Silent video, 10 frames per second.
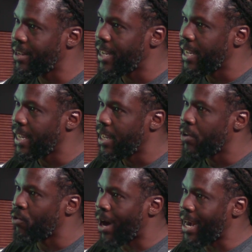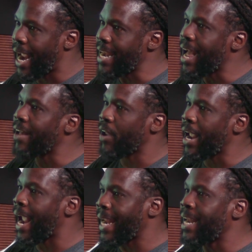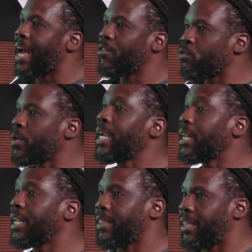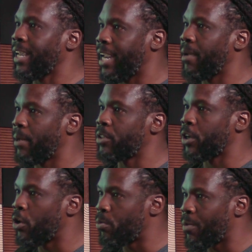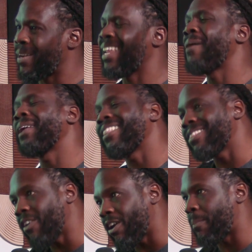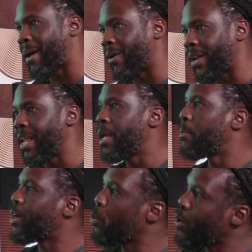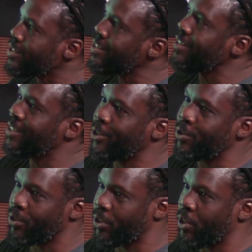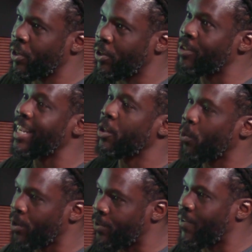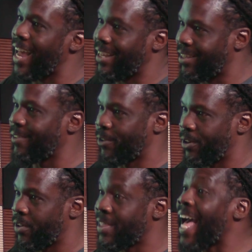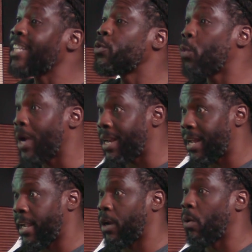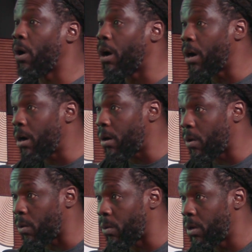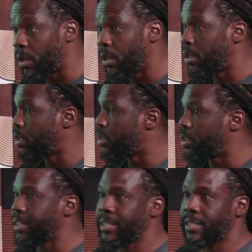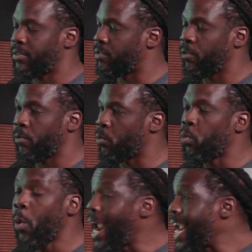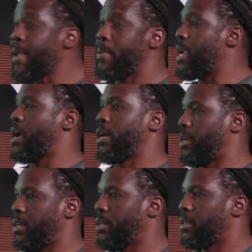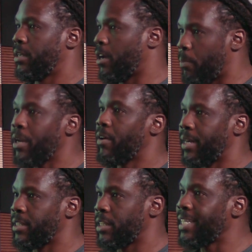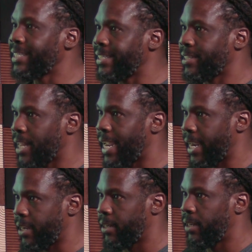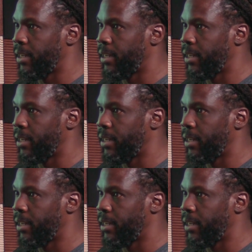Mm-hmm. Right. Yeah. And not and not really thinking about the comorbidity. I mean, I thought about it, but it wasn't until you say the words fatty liver. That's when I go, oh, this is way beyond appearance. This is like